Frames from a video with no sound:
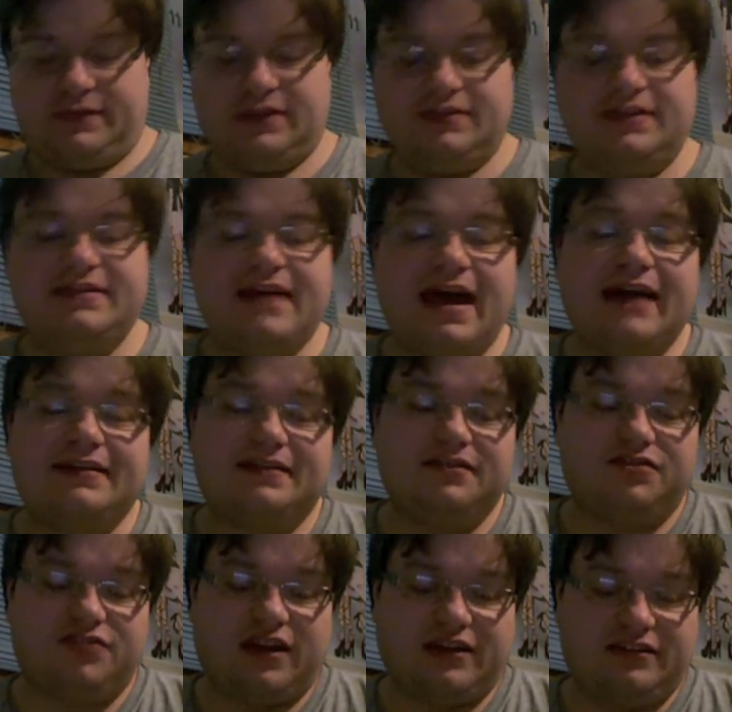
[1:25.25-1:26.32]
The task
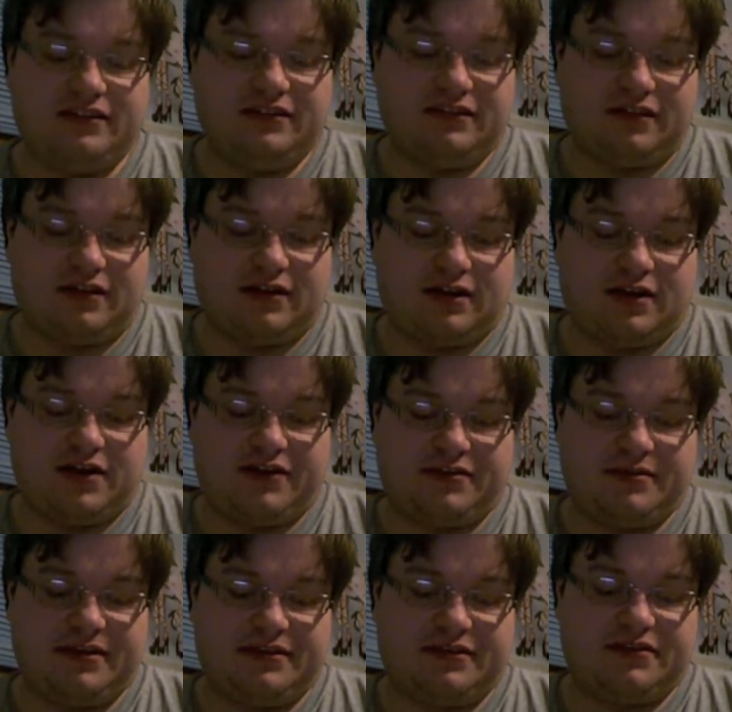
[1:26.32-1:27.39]
instructions are
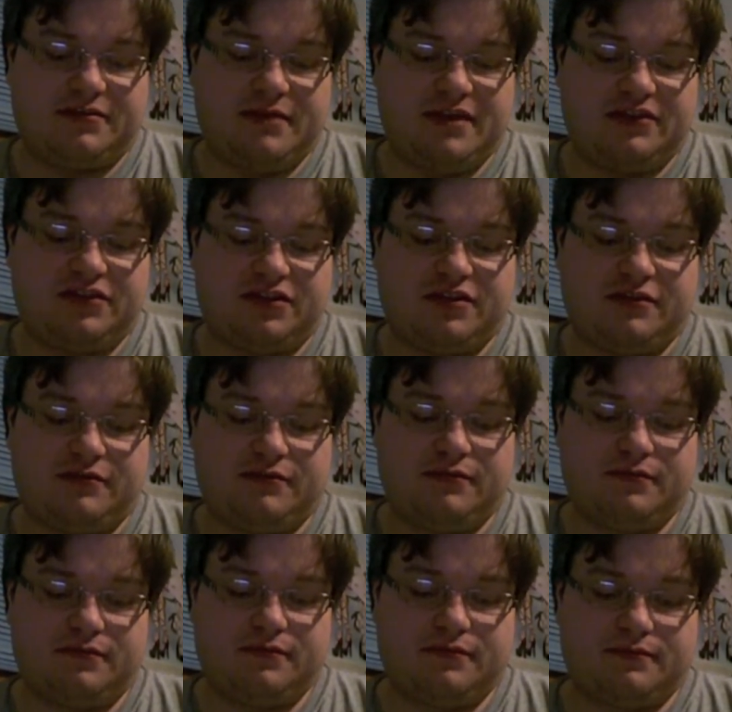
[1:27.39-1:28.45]
housemates are to make sure to
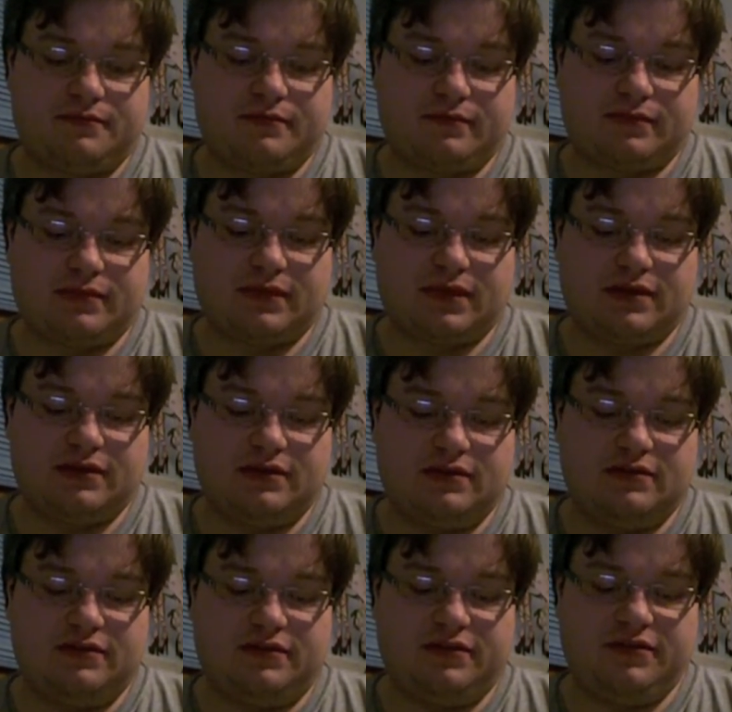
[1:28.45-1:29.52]

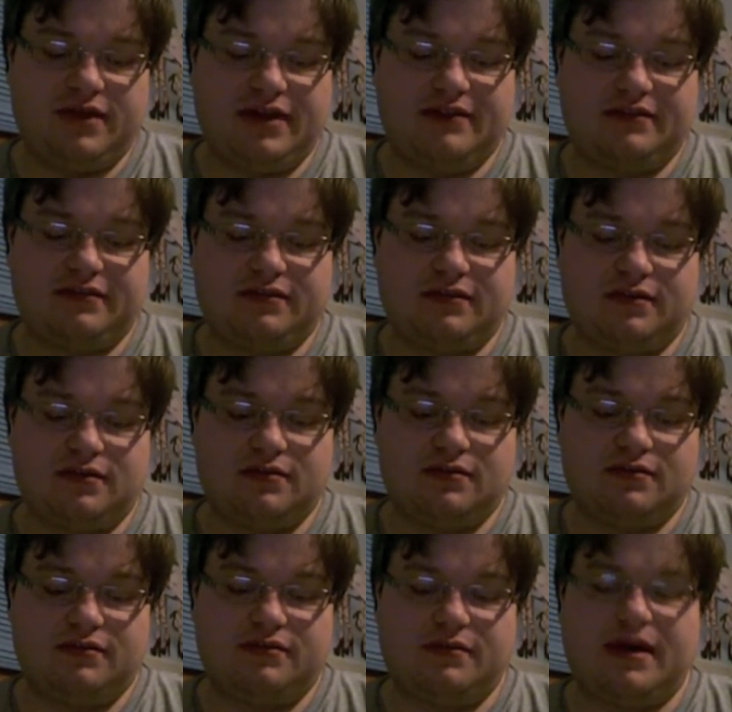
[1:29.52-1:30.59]
to answer,
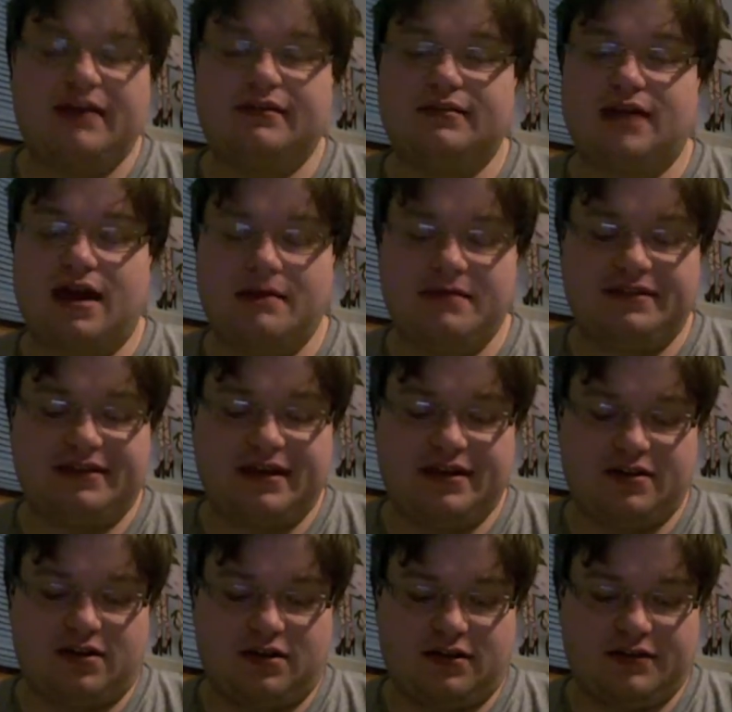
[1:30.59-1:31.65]
to not, not miss
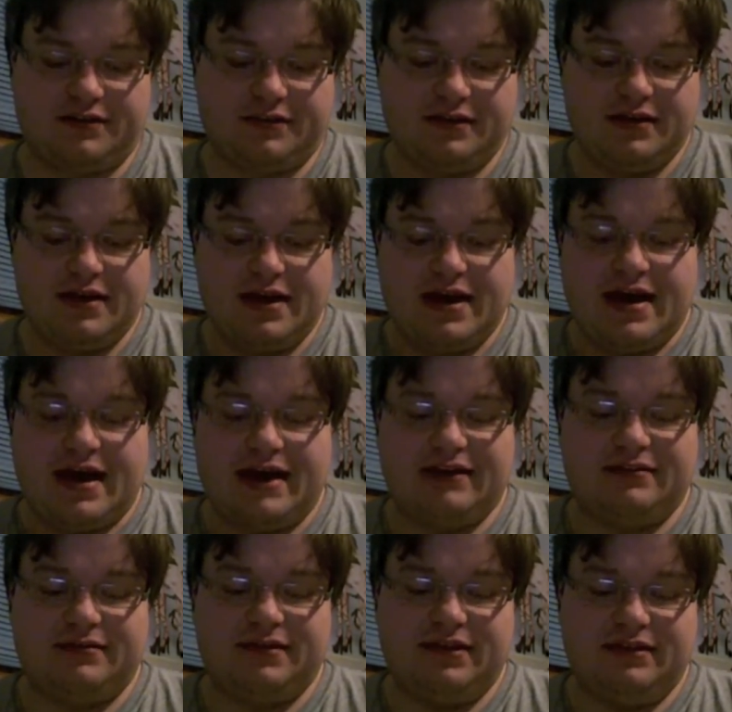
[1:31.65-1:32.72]
any calls.
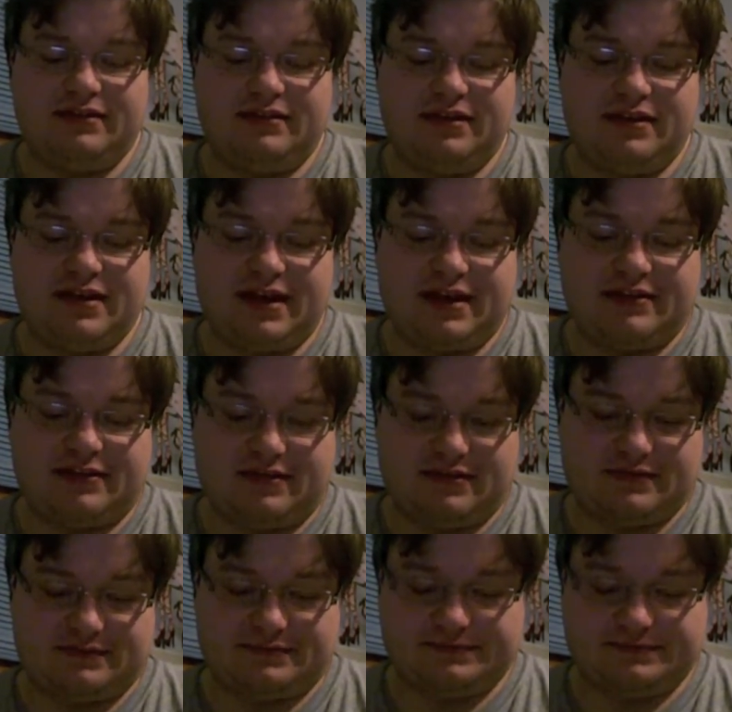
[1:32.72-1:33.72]
Housemates need to answer,